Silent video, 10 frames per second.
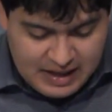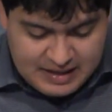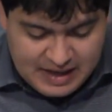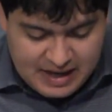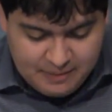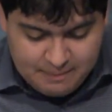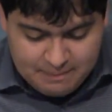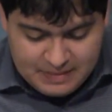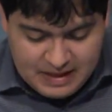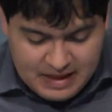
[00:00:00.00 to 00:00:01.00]
Now,
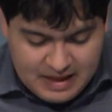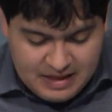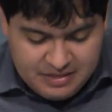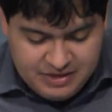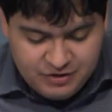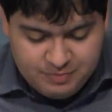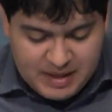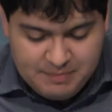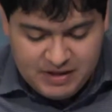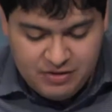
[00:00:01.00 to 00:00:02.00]
this
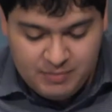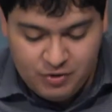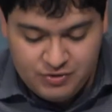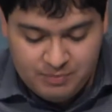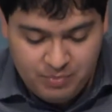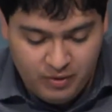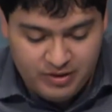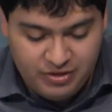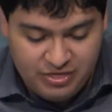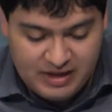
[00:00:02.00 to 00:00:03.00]
may be the most
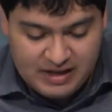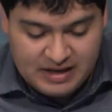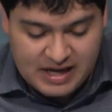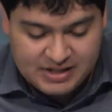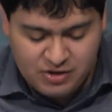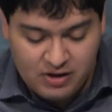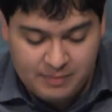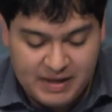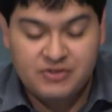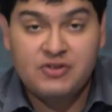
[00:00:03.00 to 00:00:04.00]
important thing I talk
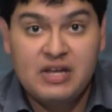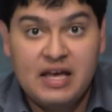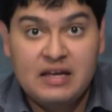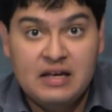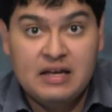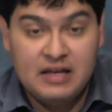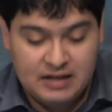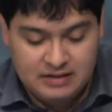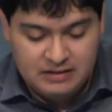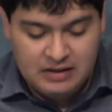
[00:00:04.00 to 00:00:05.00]
about today
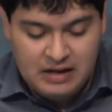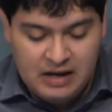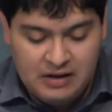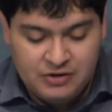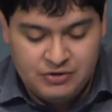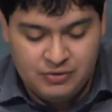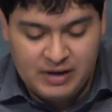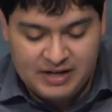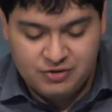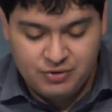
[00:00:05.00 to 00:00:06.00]
to
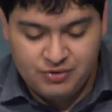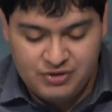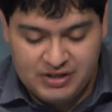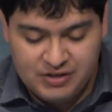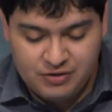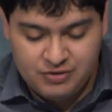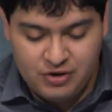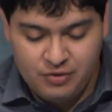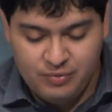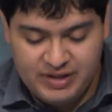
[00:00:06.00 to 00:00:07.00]
high school seniors
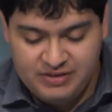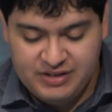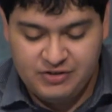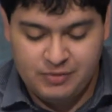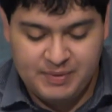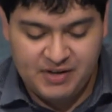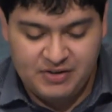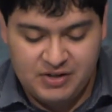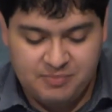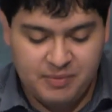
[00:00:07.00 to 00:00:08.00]
with
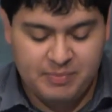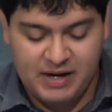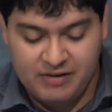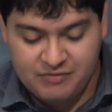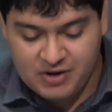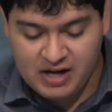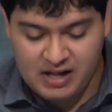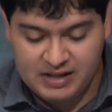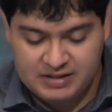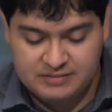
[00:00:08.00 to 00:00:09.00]
disabilities preparing for
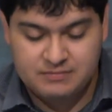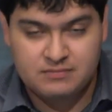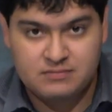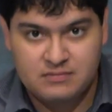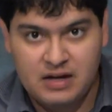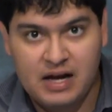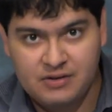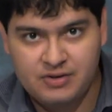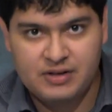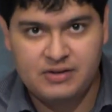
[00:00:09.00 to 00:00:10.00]
college. I
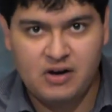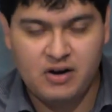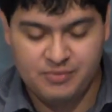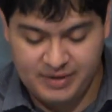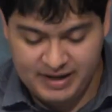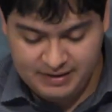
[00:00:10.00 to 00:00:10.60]
learned it the hard way.